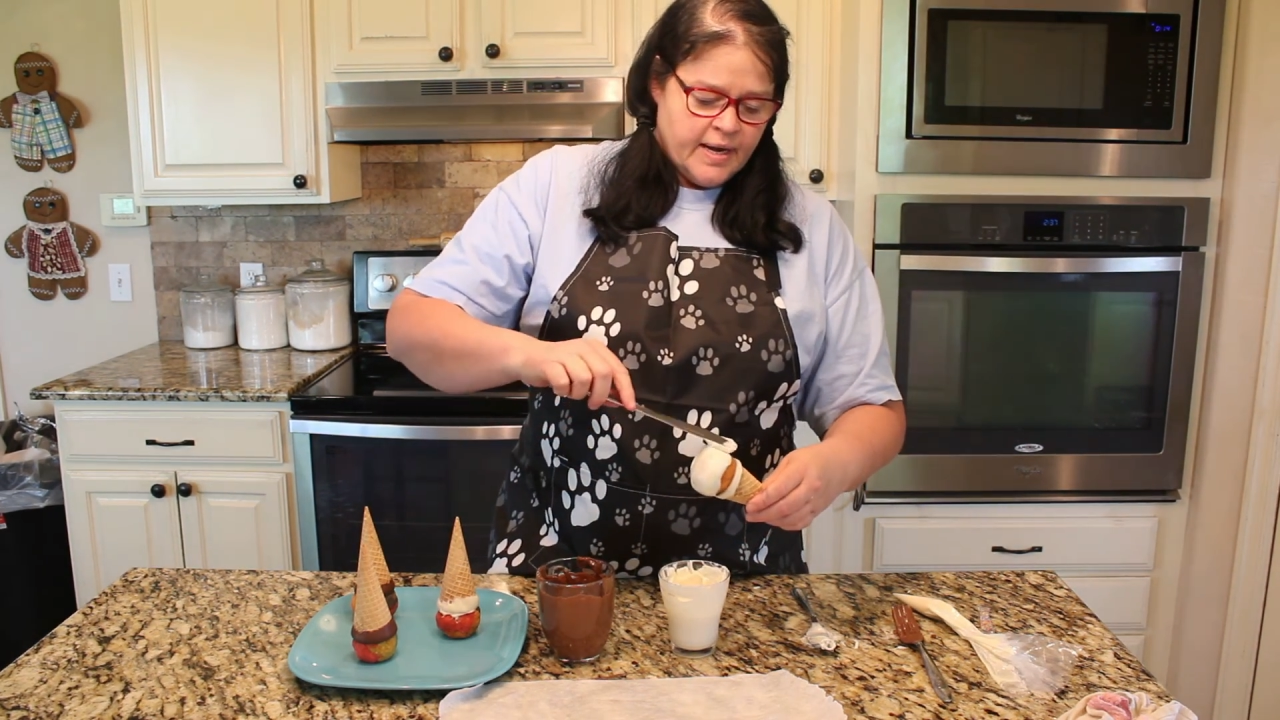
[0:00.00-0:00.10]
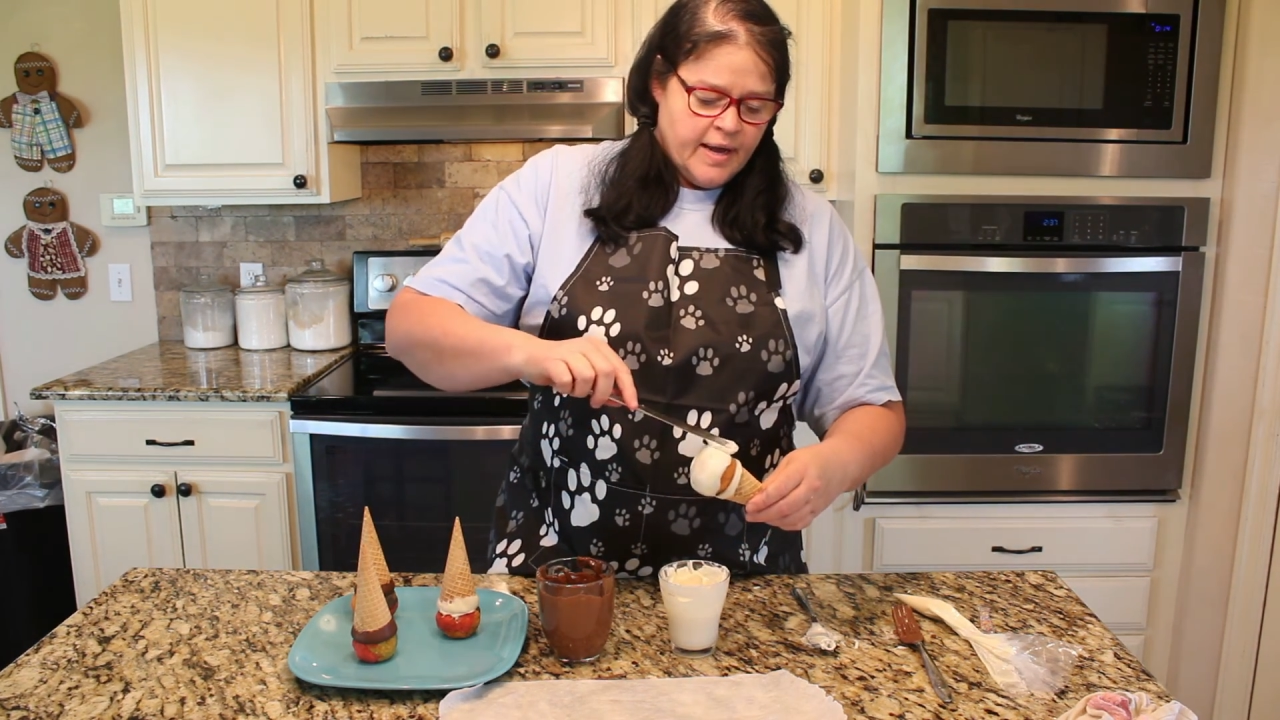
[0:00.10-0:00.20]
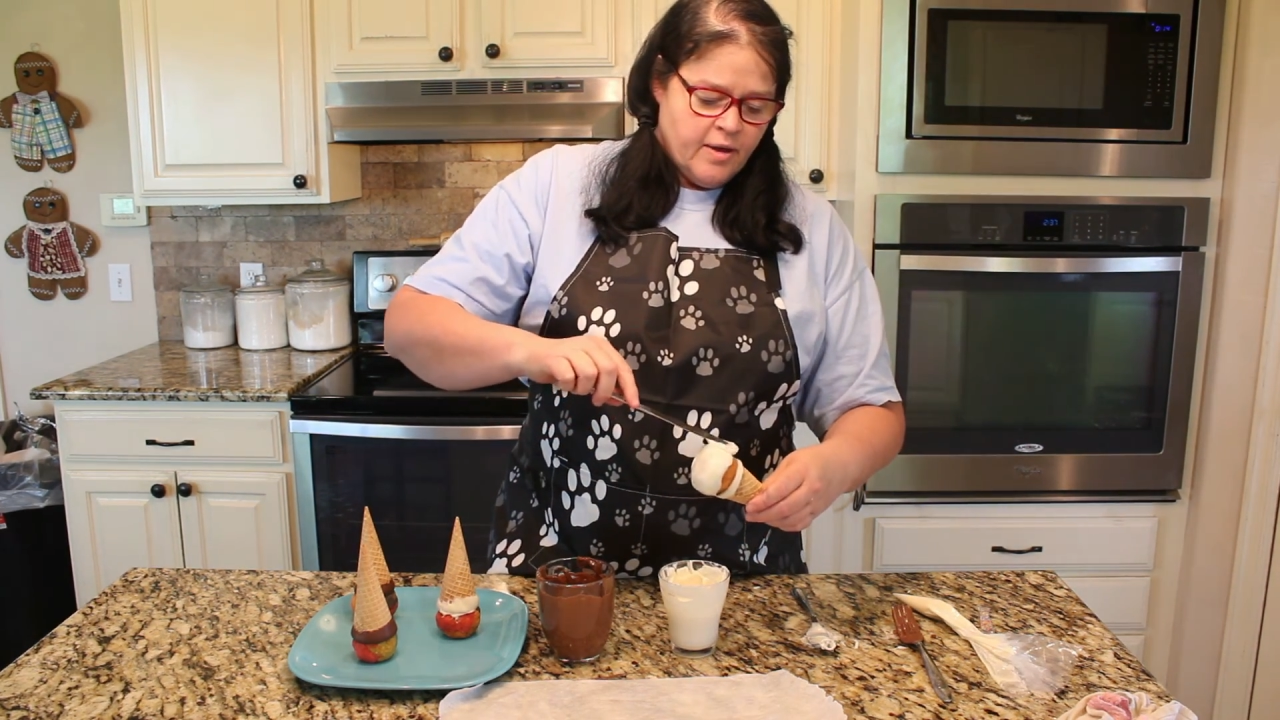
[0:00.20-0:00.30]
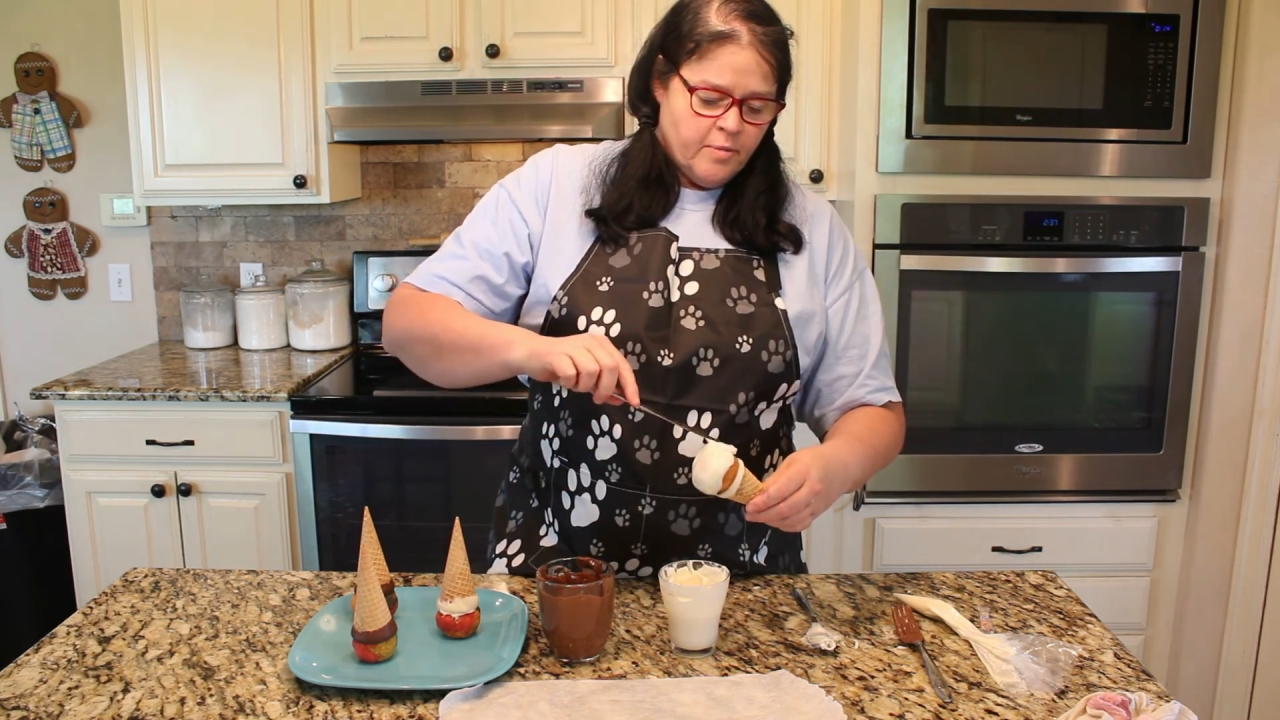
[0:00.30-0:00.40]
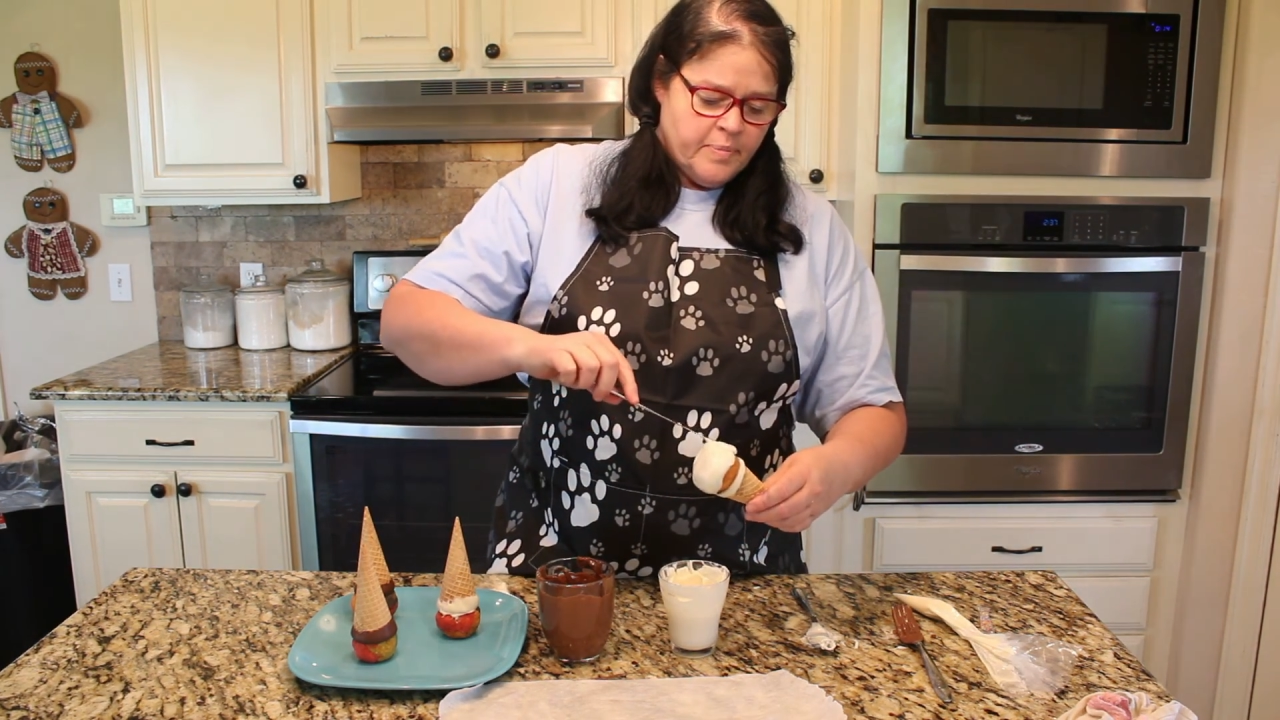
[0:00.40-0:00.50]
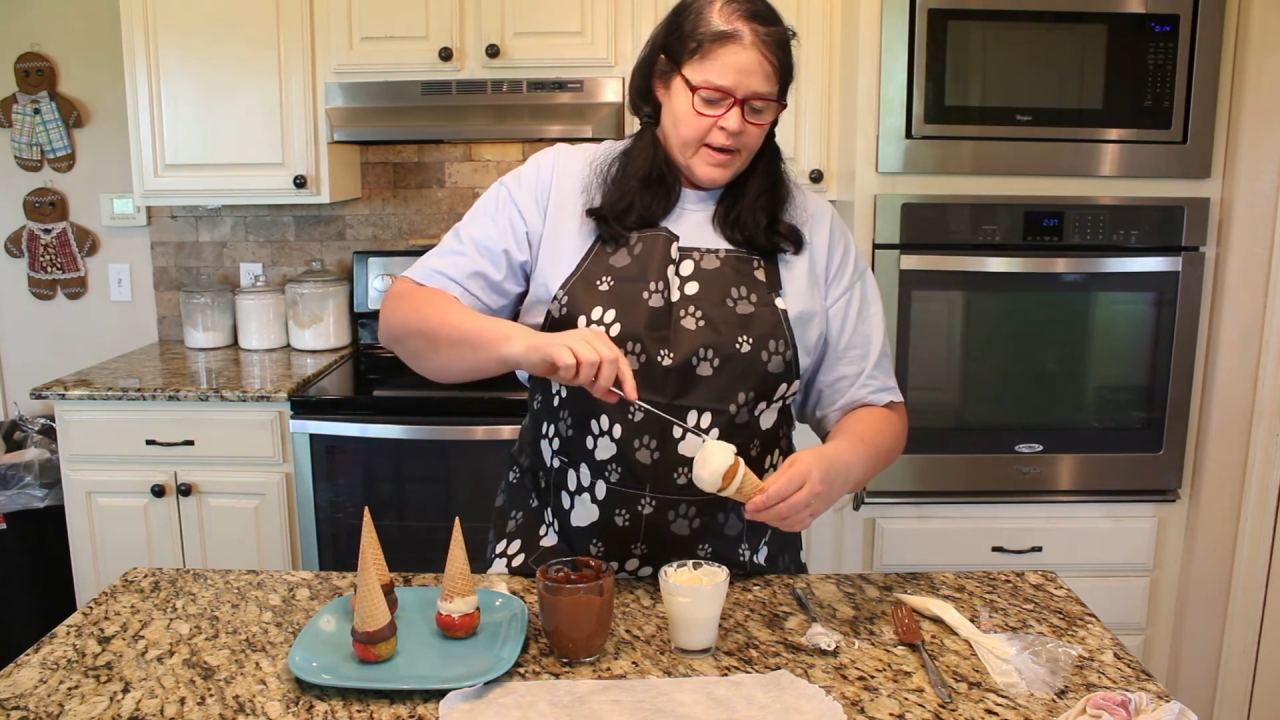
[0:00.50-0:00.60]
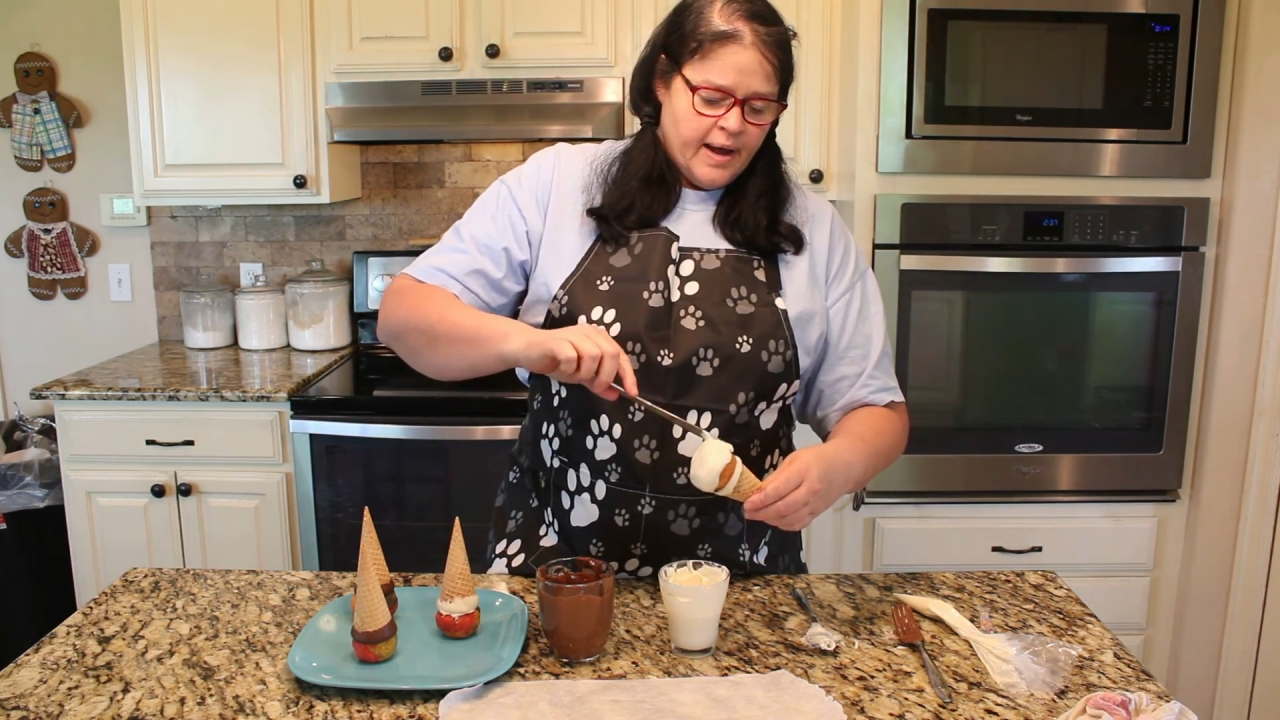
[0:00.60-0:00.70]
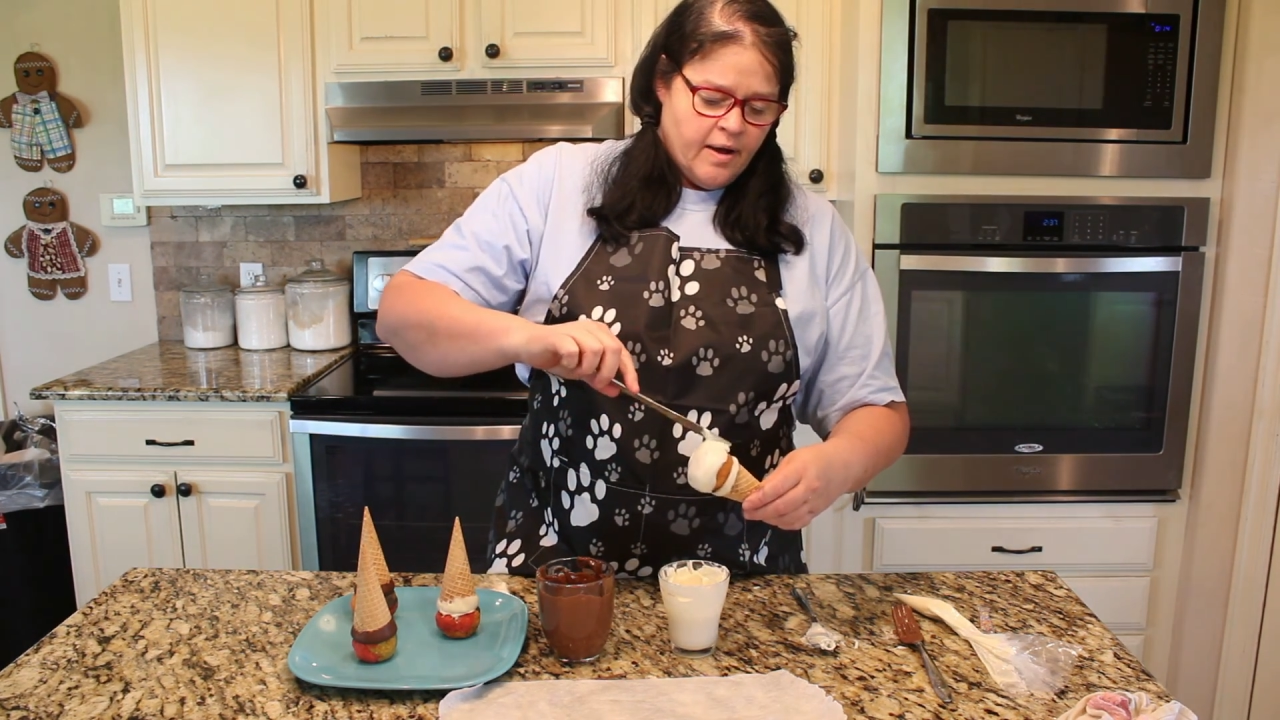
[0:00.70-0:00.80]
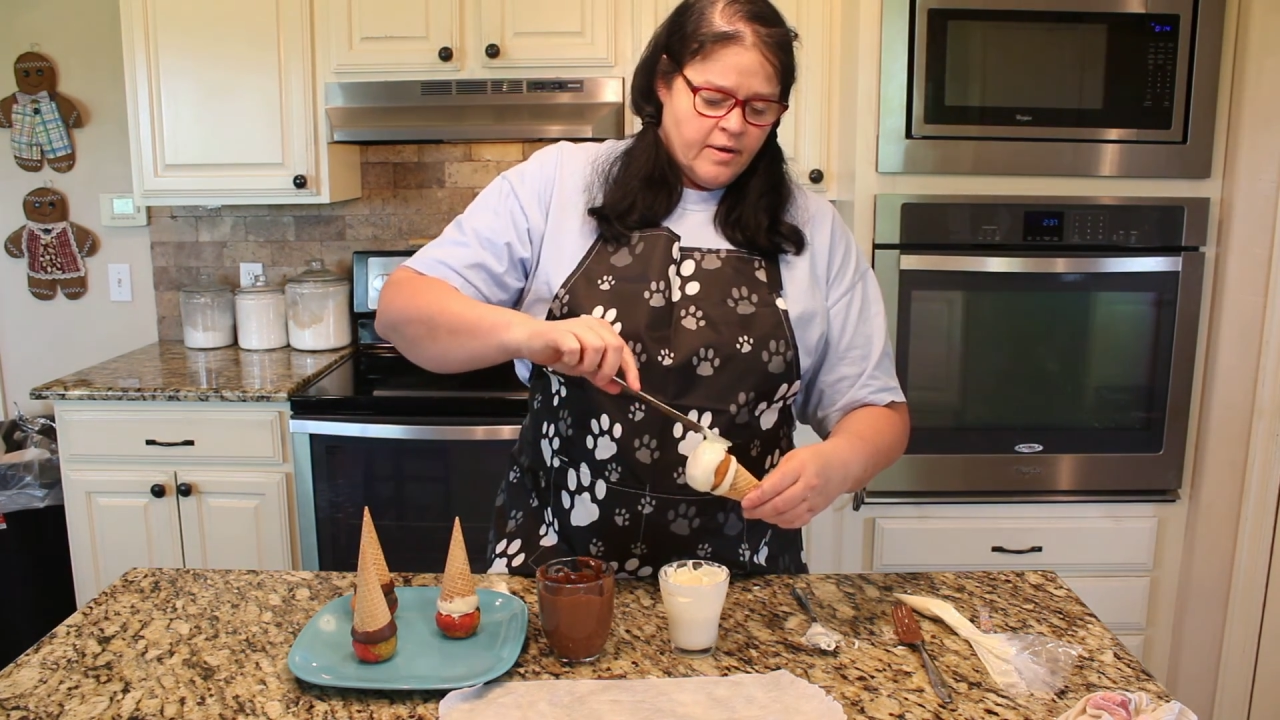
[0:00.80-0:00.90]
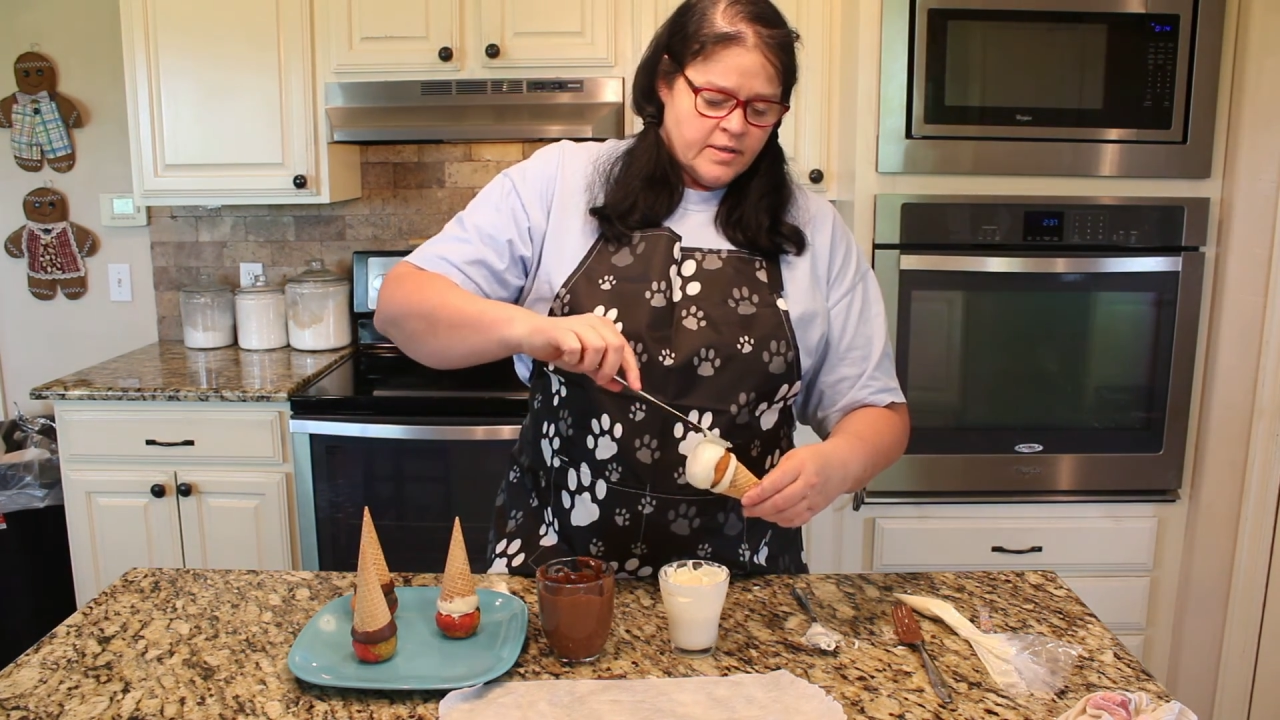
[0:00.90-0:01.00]
of help it
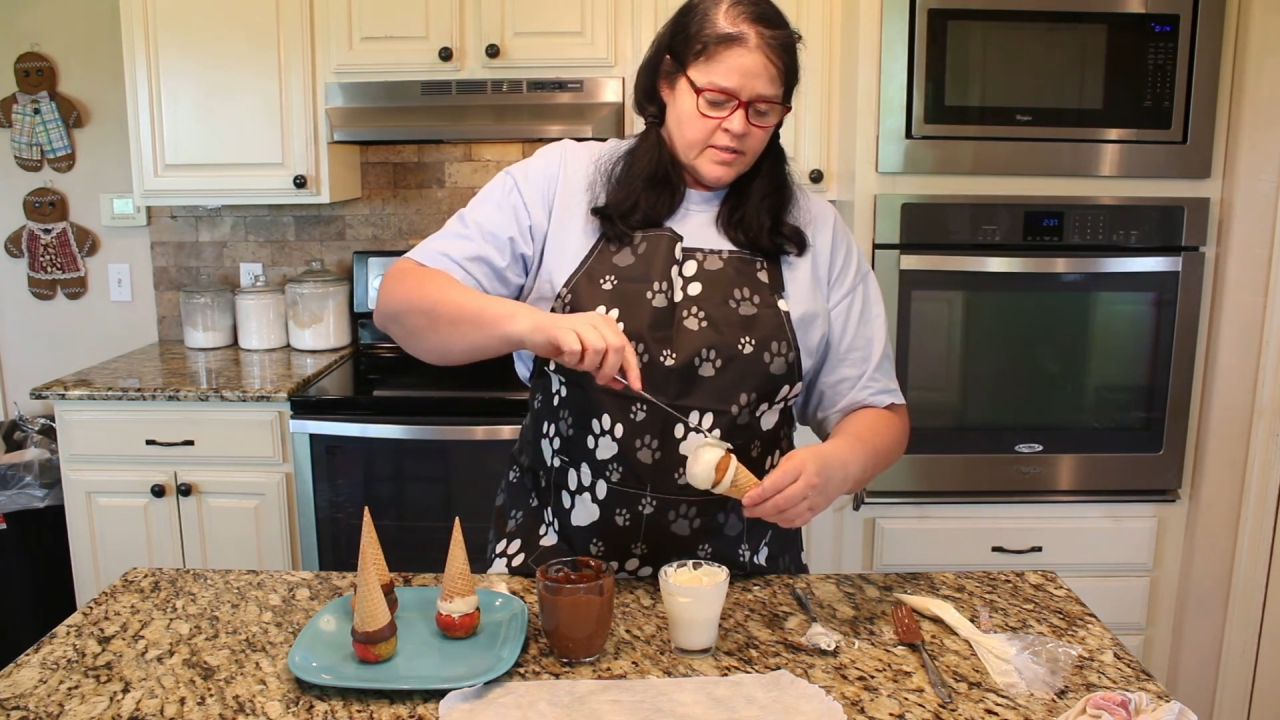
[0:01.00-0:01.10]
out